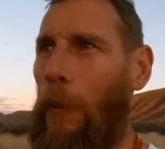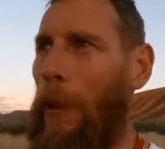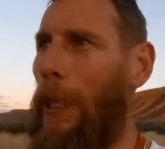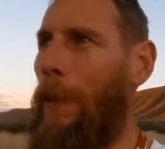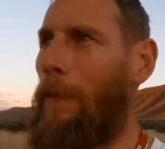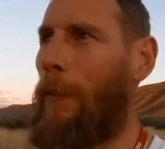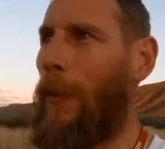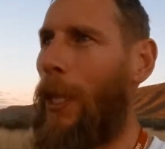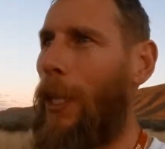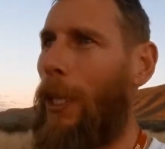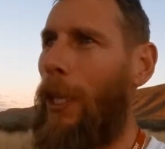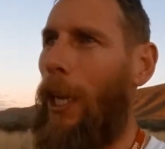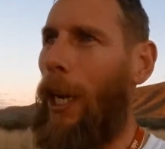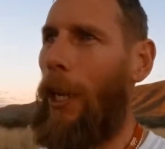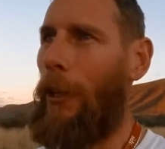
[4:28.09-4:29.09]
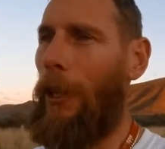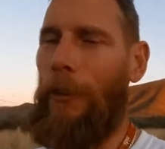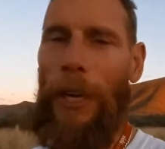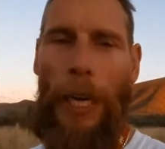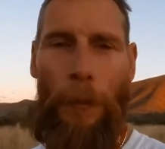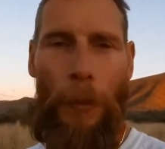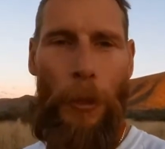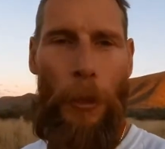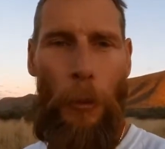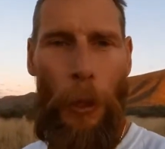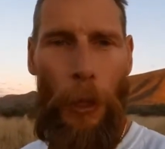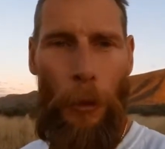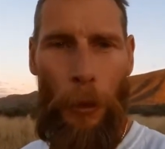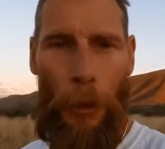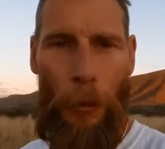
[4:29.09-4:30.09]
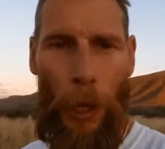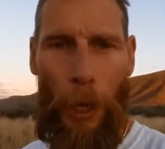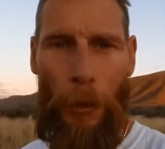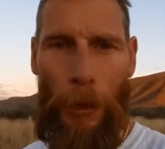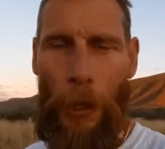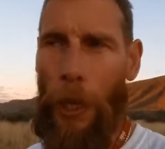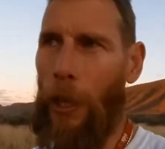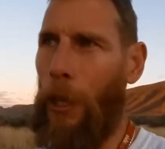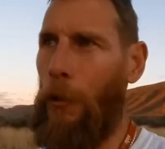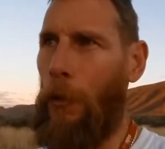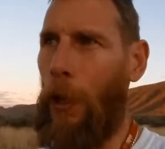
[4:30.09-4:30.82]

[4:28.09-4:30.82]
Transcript: I mean, enough happens when you're on your own solo